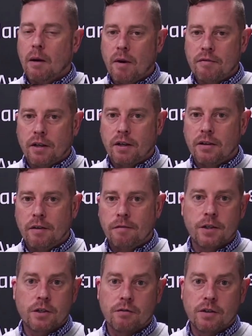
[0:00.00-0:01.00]
However, the
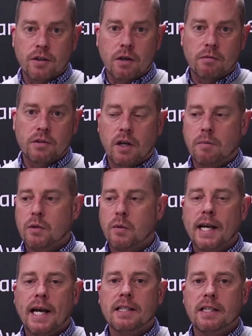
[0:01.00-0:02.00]
official results are
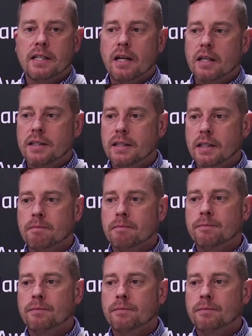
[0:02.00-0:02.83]
between 80 and 90.